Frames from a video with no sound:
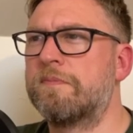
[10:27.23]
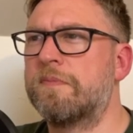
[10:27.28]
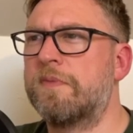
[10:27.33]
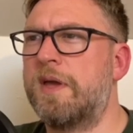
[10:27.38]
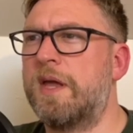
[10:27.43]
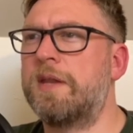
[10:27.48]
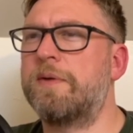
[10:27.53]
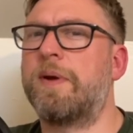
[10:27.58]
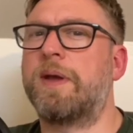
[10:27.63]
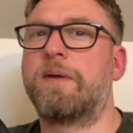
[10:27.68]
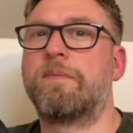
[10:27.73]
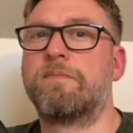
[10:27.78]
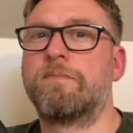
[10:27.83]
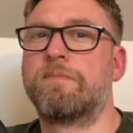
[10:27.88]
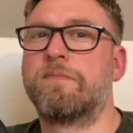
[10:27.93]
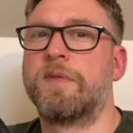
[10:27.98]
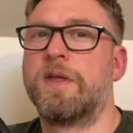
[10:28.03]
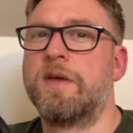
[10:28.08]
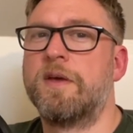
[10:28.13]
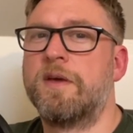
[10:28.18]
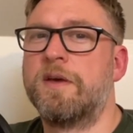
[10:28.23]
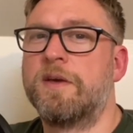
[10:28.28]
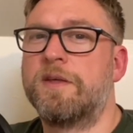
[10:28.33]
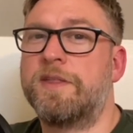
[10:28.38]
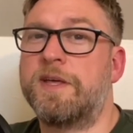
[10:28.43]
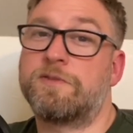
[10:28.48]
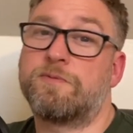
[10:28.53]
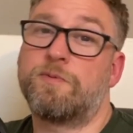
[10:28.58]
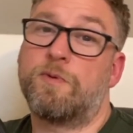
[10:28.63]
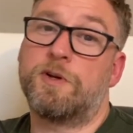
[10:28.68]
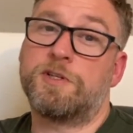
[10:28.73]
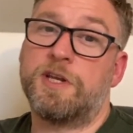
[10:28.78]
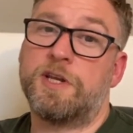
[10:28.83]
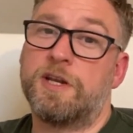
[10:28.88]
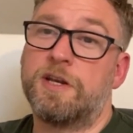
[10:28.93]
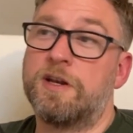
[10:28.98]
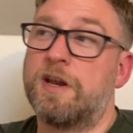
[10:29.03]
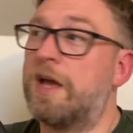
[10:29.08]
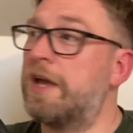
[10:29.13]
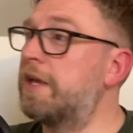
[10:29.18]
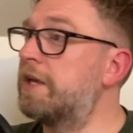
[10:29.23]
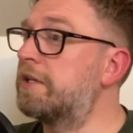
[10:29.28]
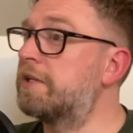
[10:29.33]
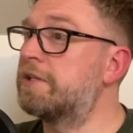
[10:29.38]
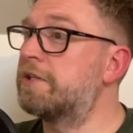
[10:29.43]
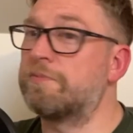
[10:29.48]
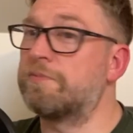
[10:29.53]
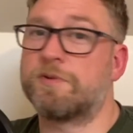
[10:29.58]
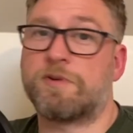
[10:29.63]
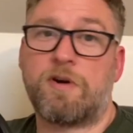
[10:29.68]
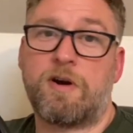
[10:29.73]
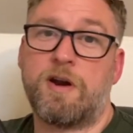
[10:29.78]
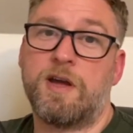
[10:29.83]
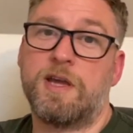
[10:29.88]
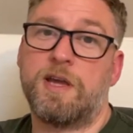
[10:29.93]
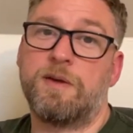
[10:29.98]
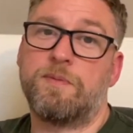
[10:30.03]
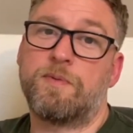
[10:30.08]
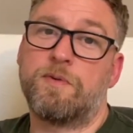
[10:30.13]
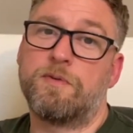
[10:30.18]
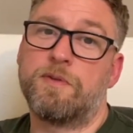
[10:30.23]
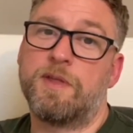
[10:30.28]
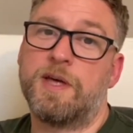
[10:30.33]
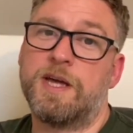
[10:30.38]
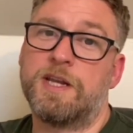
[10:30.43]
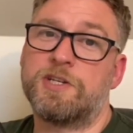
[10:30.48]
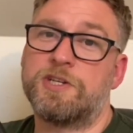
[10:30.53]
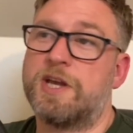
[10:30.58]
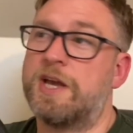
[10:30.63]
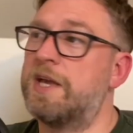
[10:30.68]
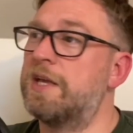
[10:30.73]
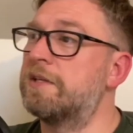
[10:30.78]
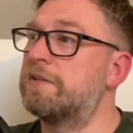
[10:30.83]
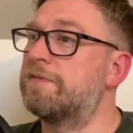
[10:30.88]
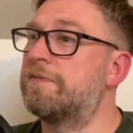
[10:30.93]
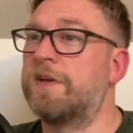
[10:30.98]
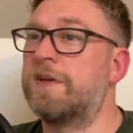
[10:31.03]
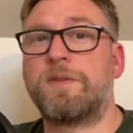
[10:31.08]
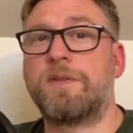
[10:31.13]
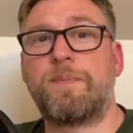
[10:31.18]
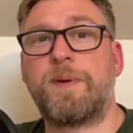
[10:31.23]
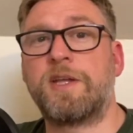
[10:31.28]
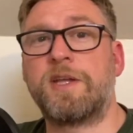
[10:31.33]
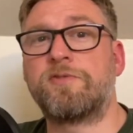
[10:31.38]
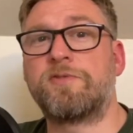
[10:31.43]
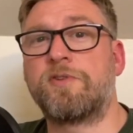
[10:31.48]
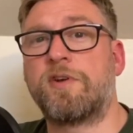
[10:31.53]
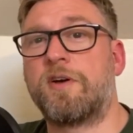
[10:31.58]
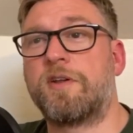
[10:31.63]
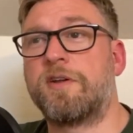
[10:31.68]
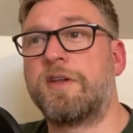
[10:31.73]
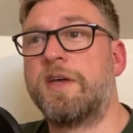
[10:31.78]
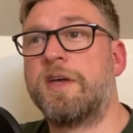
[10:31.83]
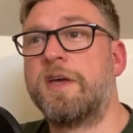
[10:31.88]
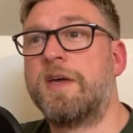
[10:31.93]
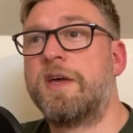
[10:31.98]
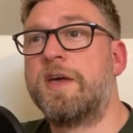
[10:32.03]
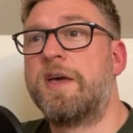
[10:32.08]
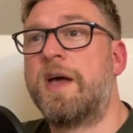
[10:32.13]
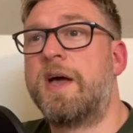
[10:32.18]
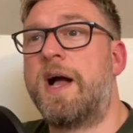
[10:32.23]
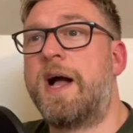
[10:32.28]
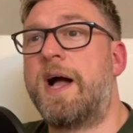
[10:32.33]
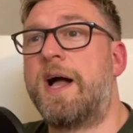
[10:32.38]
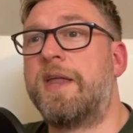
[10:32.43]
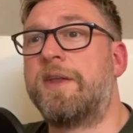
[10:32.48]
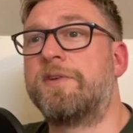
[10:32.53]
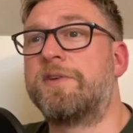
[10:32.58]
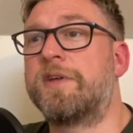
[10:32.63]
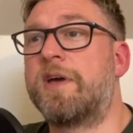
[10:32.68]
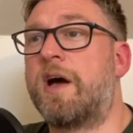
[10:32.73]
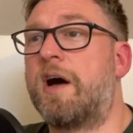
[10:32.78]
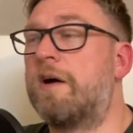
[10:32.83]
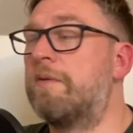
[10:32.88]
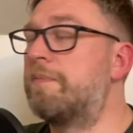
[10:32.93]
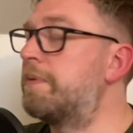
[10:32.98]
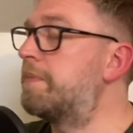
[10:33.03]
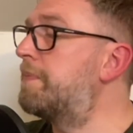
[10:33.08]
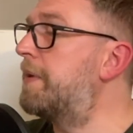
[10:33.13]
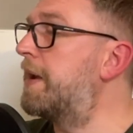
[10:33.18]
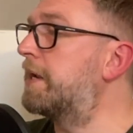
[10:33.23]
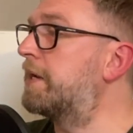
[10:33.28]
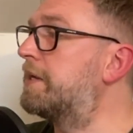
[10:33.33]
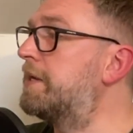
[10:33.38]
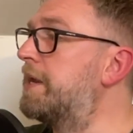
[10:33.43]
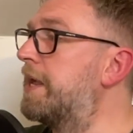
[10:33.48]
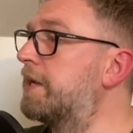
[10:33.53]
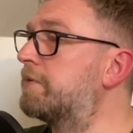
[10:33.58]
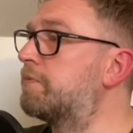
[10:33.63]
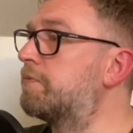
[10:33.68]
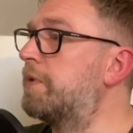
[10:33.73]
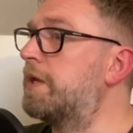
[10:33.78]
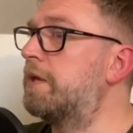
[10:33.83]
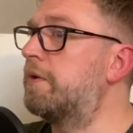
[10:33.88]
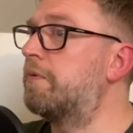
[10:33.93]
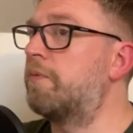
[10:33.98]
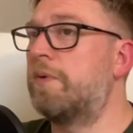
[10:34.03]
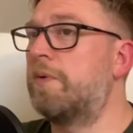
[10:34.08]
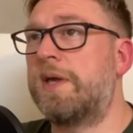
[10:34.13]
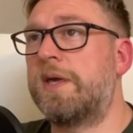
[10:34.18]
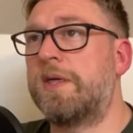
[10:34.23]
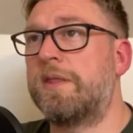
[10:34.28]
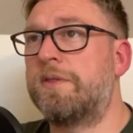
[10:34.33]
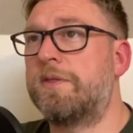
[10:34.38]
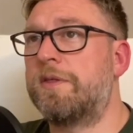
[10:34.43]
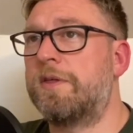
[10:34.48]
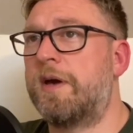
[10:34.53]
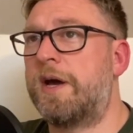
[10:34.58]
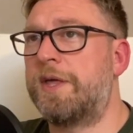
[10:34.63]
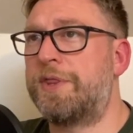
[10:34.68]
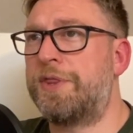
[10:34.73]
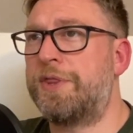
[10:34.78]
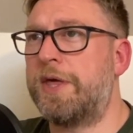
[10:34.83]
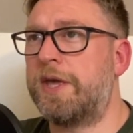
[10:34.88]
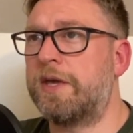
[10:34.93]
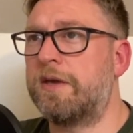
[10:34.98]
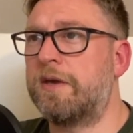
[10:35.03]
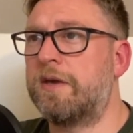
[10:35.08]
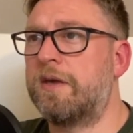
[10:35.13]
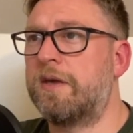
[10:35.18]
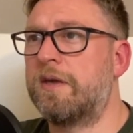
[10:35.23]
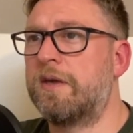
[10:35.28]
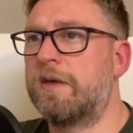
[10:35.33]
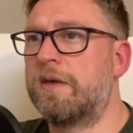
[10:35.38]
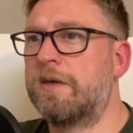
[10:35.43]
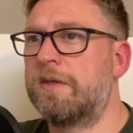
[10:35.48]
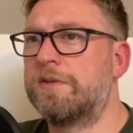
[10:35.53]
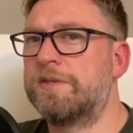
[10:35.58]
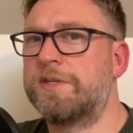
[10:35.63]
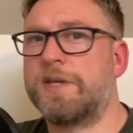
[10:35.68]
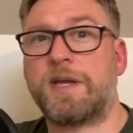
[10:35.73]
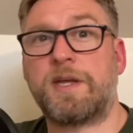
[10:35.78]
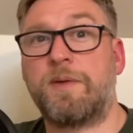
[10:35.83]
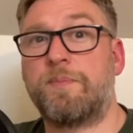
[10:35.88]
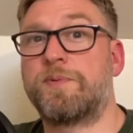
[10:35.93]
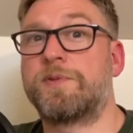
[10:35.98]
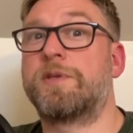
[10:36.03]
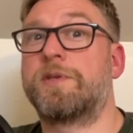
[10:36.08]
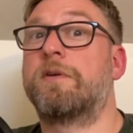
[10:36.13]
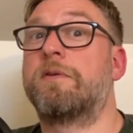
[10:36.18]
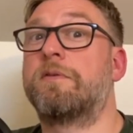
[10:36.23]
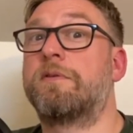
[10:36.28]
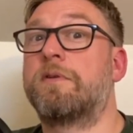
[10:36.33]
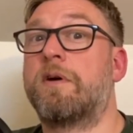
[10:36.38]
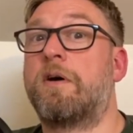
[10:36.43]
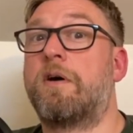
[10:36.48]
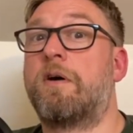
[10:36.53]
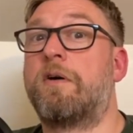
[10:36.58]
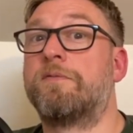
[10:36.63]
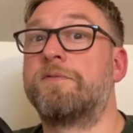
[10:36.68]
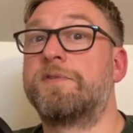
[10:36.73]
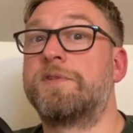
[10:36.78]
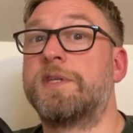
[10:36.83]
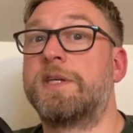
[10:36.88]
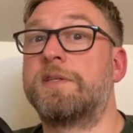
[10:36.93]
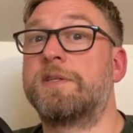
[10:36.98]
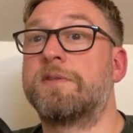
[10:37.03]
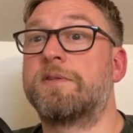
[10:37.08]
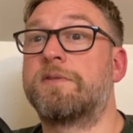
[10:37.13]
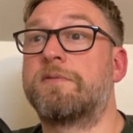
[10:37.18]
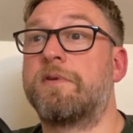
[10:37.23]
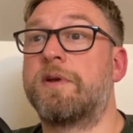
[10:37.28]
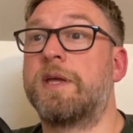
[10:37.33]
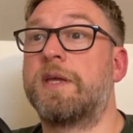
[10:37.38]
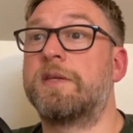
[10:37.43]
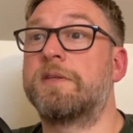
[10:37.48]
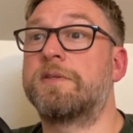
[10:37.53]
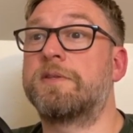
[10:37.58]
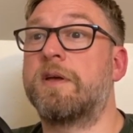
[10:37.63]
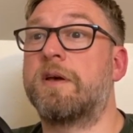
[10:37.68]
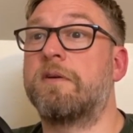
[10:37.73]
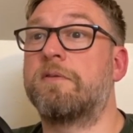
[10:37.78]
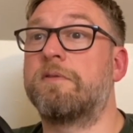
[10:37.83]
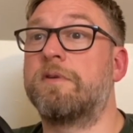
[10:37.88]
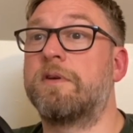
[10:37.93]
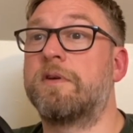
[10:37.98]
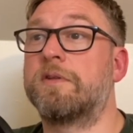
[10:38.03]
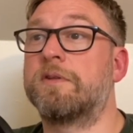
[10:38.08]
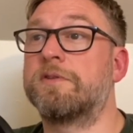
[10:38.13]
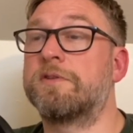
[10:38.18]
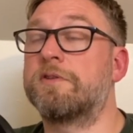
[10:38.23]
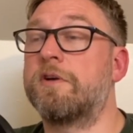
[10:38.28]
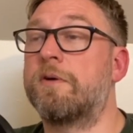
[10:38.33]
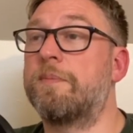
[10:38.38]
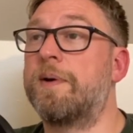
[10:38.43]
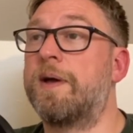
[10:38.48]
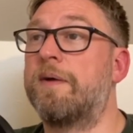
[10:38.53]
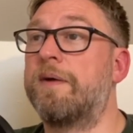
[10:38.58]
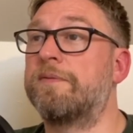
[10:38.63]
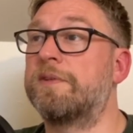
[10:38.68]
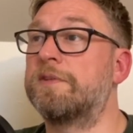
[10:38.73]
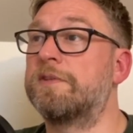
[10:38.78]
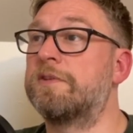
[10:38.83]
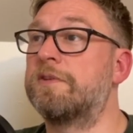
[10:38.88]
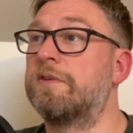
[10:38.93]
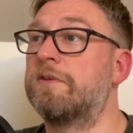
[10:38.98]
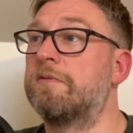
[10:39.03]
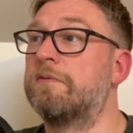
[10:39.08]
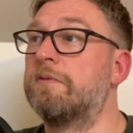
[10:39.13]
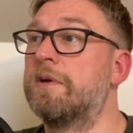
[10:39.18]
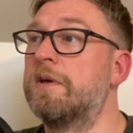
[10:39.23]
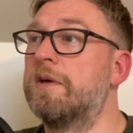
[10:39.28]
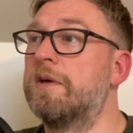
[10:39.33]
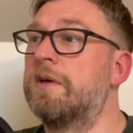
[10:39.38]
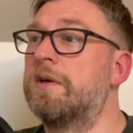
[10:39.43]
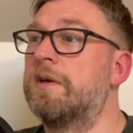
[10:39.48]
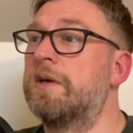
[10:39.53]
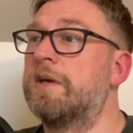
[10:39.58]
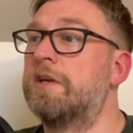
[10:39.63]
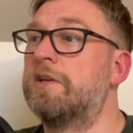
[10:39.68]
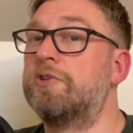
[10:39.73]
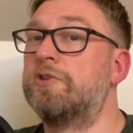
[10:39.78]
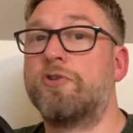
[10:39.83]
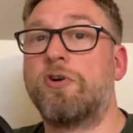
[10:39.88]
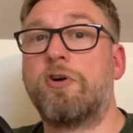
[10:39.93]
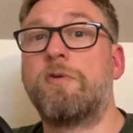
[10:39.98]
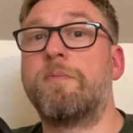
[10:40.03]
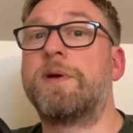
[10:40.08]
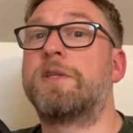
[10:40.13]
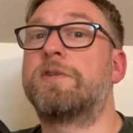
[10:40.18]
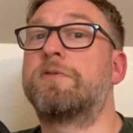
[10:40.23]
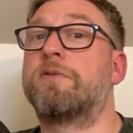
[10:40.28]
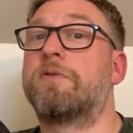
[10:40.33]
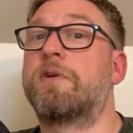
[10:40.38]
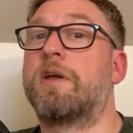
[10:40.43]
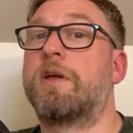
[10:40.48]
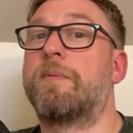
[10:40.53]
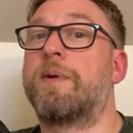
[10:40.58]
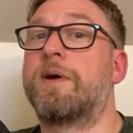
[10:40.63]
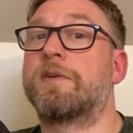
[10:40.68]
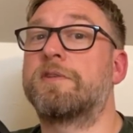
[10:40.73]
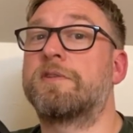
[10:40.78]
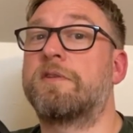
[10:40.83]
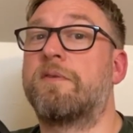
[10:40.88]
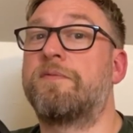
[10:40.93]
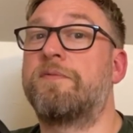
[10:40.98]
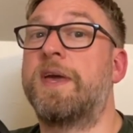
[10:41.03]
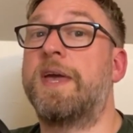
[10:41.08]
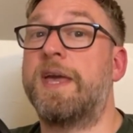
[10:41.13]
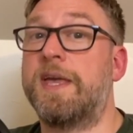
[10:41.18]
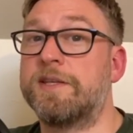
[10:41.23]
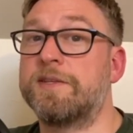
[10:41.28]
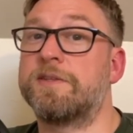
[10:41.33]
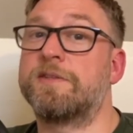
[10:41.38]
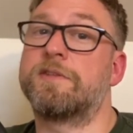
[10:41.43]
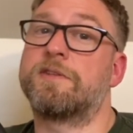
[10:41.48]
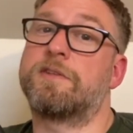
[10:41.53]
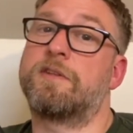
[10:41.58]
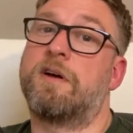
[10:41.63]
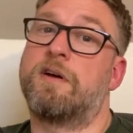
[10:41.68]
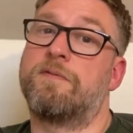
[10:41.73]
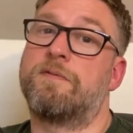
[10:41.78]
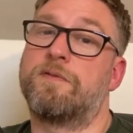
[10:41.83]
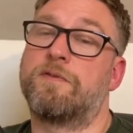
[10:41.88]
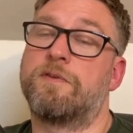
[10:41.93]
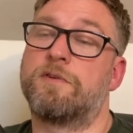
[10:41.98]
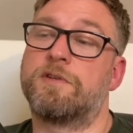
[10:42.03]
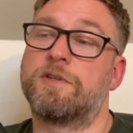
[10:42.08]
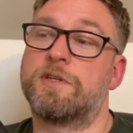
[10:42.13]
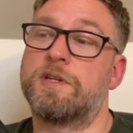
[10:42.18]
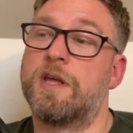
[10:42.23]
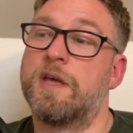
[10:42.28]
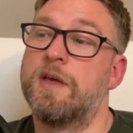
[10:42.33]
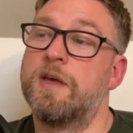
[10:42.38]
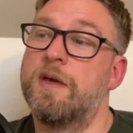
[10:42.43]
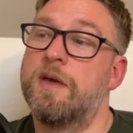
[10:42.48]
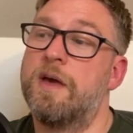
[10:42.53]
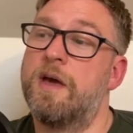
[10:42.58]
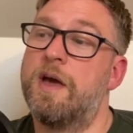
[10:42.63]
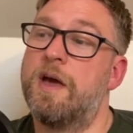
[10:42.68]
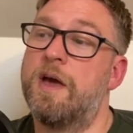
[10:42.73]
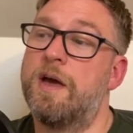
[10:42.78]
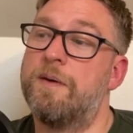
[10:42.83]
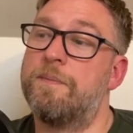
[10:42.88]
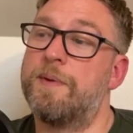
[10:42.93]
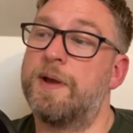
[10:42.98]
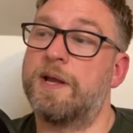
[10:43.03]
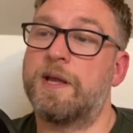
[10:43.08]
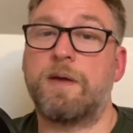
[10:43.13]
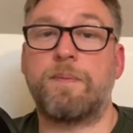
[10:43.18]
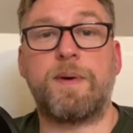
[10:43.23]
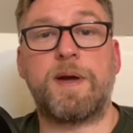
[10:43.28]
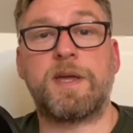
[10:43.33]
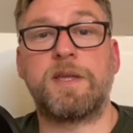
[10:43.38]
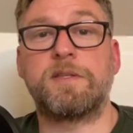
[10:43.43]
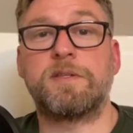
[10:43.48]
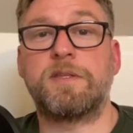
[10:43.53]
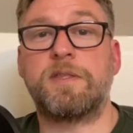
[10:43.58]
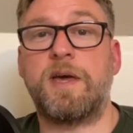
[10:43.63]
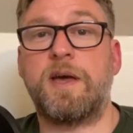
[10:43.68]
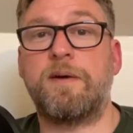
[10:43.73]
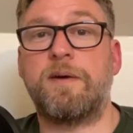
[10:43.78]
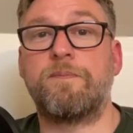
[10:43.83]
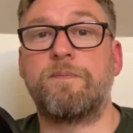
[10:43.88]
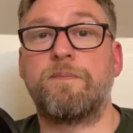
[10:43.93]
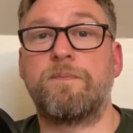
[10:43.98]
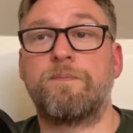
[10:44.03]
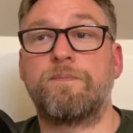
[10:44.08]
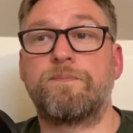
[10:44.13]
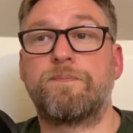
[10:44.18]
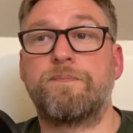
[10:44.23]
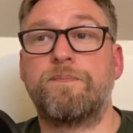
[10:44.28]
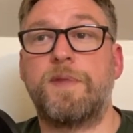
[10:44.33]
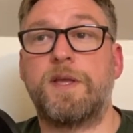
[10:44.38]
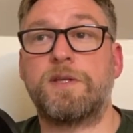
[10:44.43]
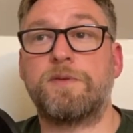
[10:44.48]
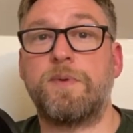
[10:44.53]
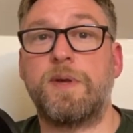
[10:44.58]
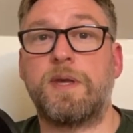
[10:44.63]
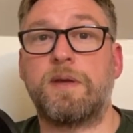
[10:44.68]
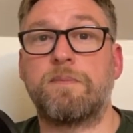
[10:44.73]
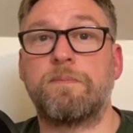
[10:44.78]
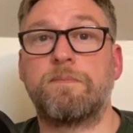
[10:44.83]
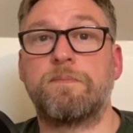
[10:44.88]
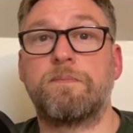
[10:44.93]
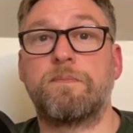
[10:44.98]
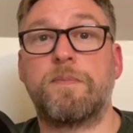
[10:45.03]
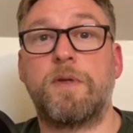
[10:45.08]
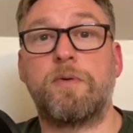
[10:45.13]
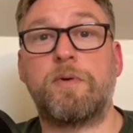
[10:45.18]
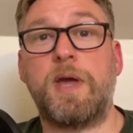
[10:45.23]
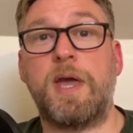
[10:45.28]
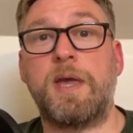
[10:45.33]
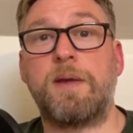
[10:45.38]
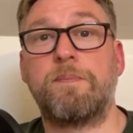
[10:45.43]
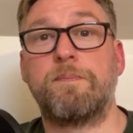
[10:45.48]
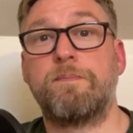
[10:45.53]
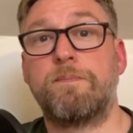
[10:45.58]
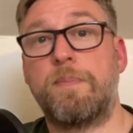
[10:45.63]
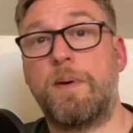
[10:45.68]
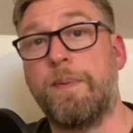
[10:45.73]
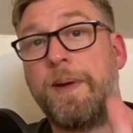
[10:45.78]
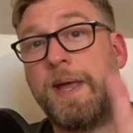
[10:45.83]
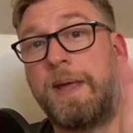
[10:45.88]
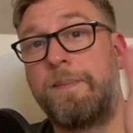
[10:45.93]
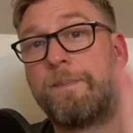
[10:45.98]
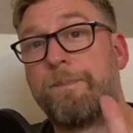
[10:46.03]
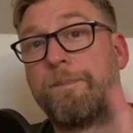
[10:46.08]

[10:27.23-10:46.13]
Anyway, thanks for watching. Like, subscribe, all that jazz. Find the Patreon, and I'll be back next week with I think second episode of season three. So you can stop having to enjoy me talking about stuff that isn't Starforged um, and get back into that next week. Okay, bye bye.